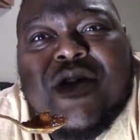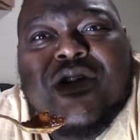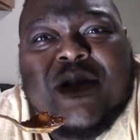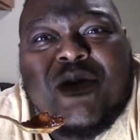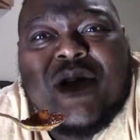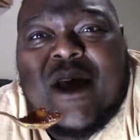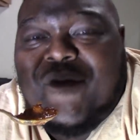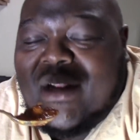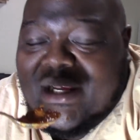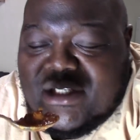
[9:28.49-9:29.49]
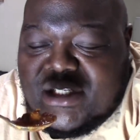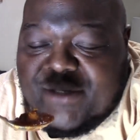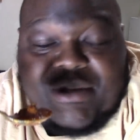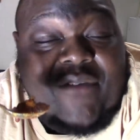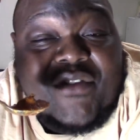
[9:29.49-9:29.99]
Early morning I feel like
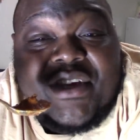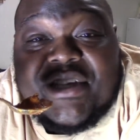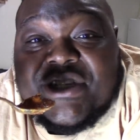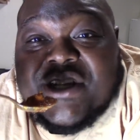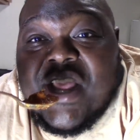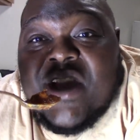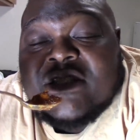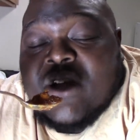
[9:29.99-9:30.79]
shit, but I feel good now.